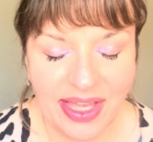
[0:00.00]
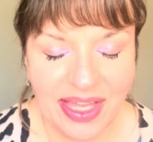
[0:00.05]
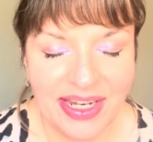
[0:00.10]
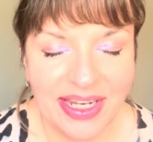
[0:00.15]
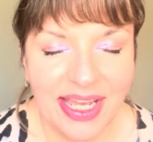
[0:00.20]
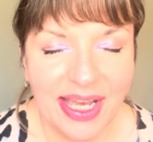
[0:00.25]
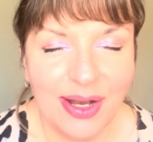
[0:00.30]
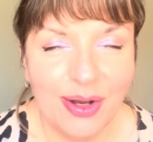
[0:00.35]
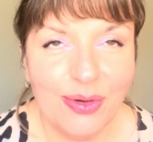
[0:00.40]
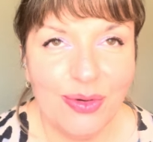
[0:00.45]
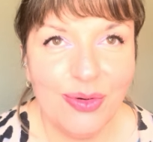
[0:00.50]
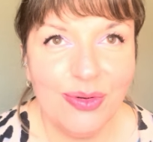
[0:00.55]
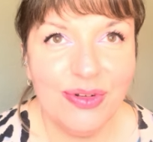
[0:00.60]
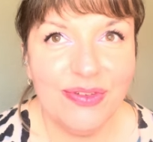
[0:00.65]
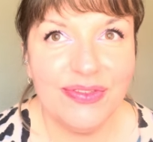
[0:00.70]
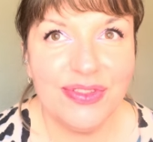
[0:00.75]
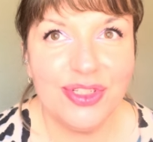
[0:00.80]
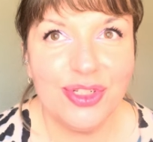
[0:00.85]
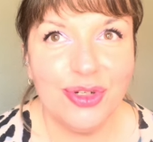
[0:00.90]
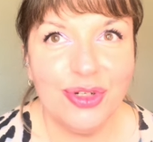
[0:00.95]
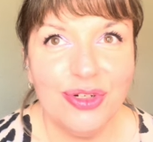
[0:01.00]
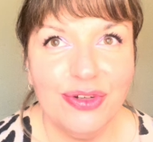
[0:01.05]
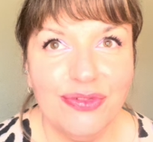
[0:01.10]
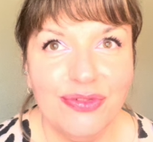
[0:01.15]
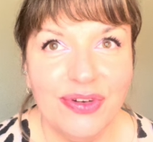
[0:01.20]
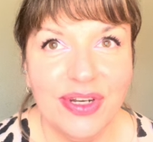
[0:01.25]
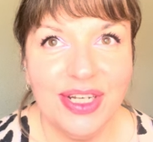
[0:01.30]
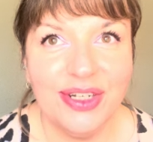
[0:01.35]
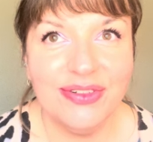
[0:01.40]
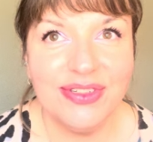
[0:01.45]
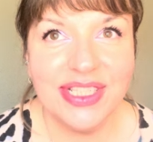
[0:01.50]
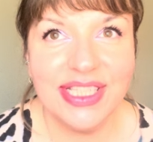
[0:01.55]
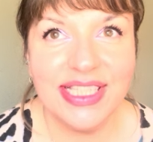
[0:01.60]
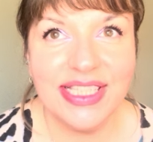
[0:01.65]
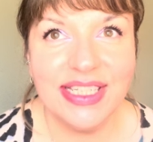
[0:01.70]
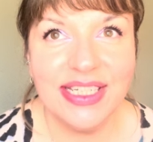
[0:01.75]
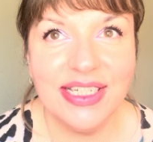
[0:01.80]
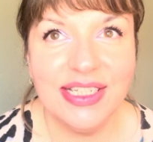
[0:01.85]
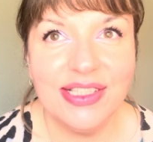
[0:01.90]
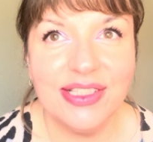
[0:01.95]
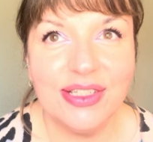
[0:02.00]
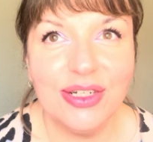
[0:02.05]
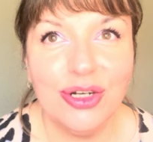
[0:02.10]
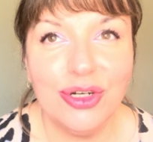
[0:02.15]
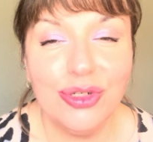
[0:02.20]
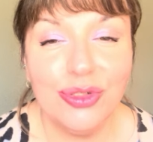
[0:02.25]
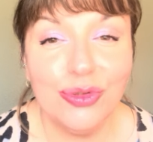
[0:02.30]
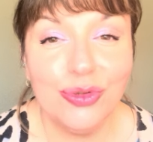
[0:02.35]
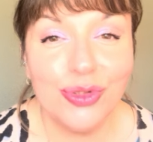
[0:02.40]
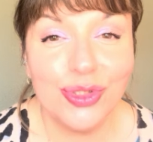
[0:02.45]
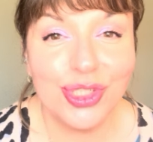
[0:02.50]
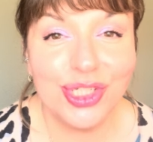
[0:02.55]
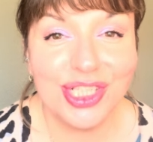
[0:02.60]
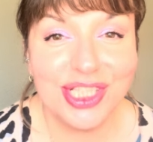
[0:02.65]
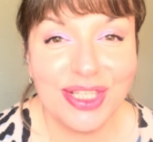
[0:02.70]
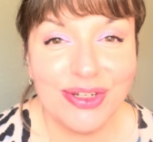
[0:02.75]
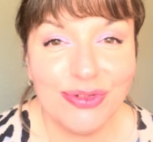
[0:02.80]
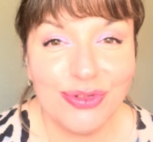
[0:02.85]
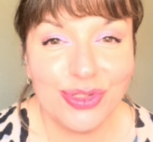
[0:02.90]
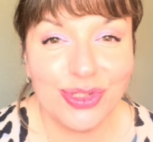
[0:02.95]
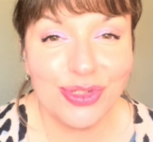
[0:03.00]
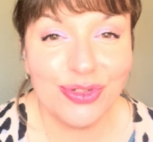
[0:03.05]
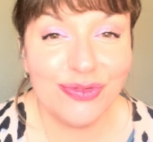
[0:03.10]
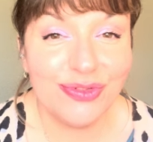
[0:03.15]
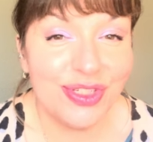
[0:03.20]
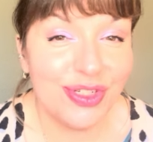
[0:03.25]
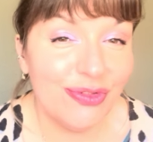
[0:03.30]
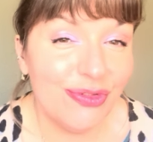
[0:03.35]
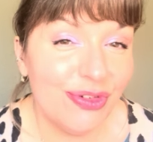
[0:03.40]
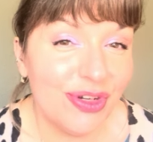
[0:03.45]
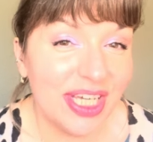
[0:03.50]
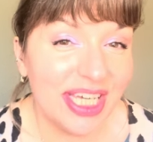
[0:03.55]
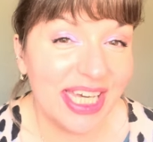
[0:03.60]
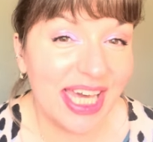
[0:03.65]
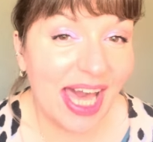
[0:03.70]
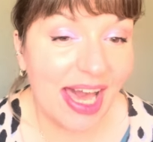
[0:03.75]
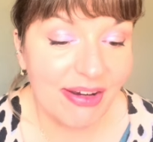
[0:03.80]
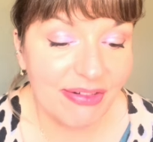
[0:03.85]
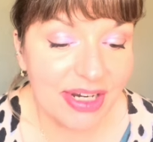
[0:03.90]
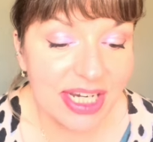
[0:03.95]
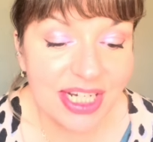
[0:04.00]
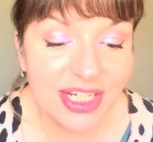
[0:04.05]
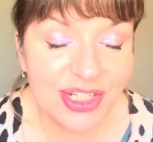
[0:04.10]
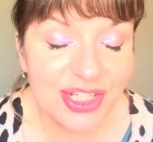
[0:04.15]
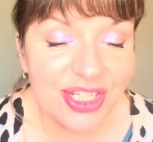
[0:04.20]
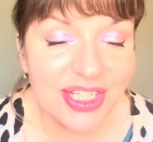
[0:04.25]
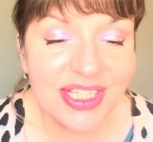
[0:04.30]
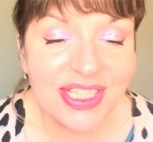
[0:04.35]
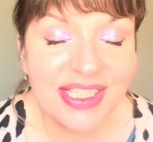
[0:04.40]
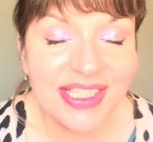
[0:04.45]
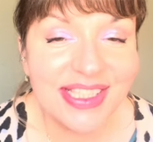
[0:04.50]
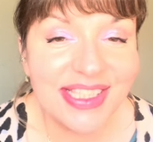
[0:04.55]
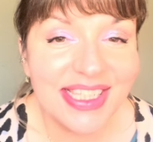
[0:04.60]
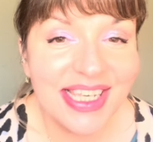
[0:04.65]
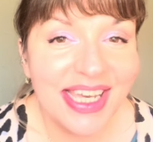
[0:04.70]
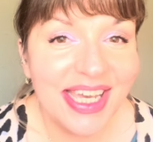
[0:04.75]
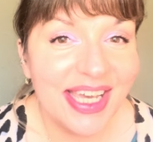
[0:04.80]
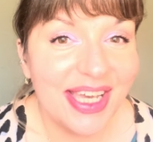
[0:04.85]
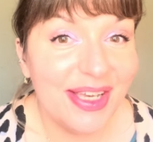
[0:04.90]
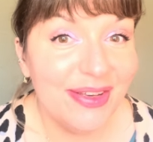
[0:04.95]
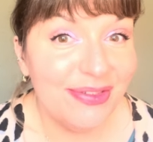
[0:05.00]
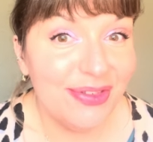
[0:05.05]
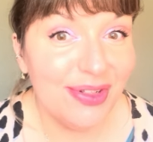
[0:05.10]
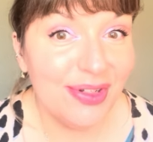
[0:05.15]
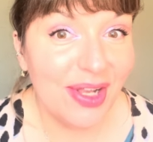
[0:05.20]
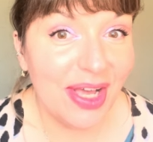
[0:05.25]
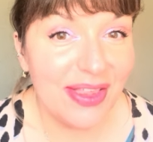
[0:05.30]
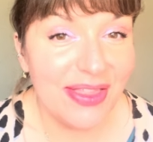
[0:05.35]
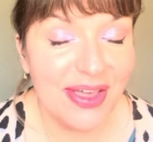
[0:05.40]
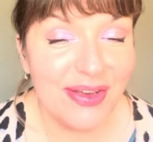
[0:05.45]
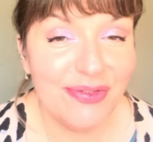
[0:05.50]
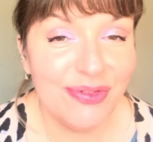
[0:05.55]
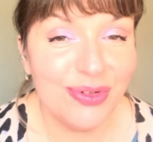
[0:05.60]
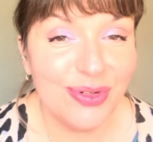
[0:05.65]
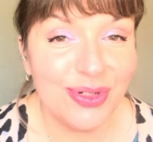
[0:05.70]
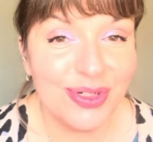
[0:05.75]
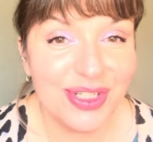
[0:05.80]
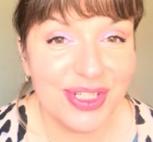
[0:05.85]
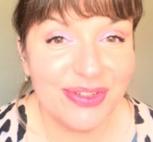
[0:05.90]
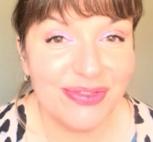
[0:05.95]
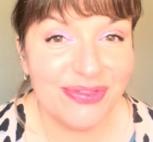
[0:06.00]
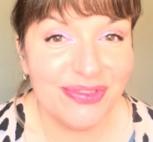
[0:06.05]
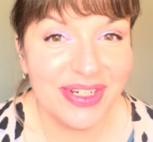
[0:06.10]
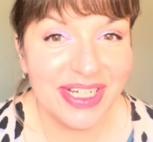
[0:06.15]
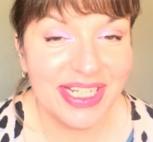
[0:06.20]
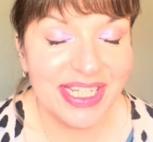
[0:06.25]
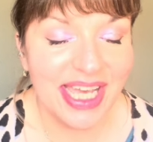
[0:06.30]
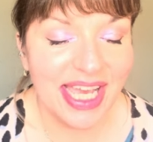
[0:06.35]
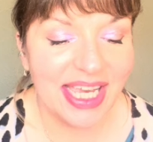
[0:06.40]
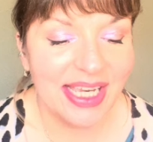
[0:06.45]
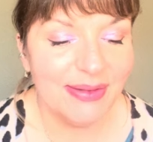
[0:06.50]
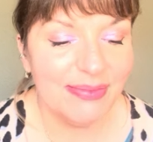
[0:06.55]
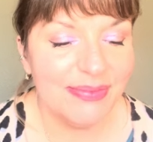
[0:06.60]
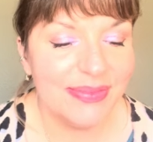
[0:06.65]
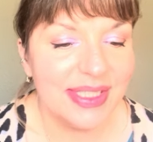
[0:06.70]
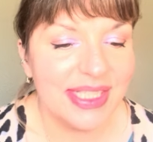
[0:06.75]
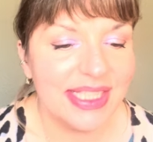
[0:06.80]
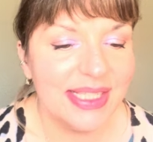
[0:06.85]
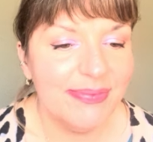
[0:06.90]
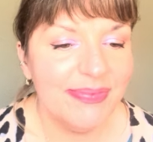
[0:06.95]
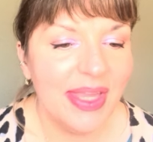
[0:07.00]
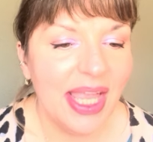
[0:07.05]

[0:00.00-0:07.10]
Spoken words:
Now, all of the Tocca fragrances are gorgeous. They're all sort of different characters, if you like. They've all got differing names.